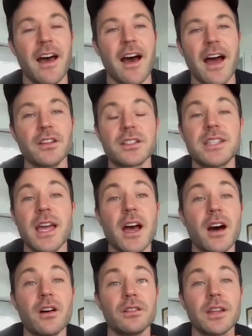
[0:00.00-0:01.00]
I looked
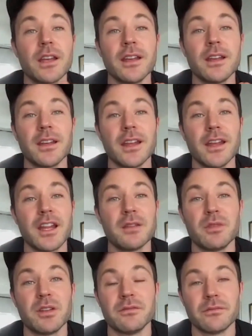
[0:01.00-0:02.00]
down and it
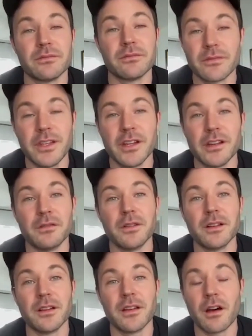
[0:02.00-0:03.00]
had been, you
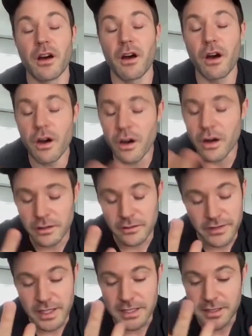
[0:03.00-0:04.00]
know, all
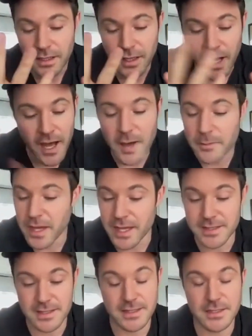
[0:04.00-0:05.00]
of these
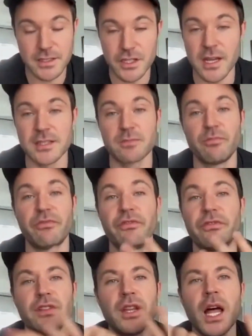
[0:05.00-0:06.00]
comments just
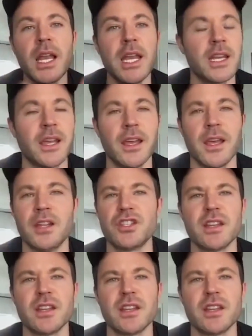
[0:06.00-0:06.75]
flooding in.